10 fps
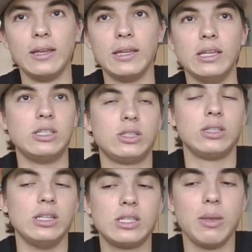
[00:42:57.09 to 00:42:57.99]
He's
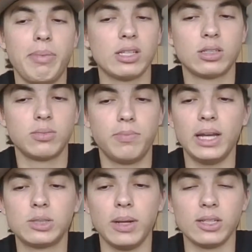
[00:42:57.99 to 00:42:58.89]
the
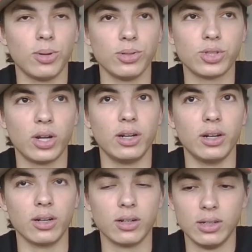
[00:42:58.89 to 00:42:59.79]
best baseball
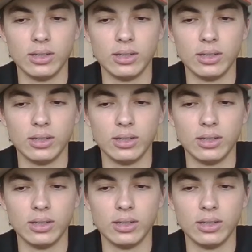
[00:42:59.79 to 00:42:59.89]
trainer